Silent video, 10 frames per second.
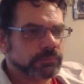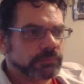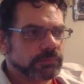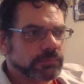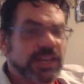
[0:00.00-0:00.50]

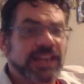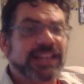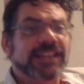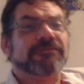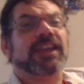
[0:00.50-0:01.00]
then any
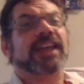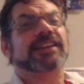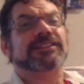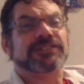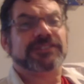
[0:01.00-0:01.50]

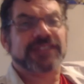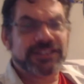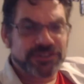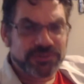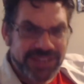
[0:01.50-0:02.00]
advantages
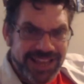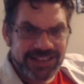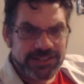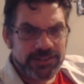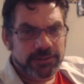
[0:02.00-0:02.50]
that you
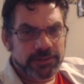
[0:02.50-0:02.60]
get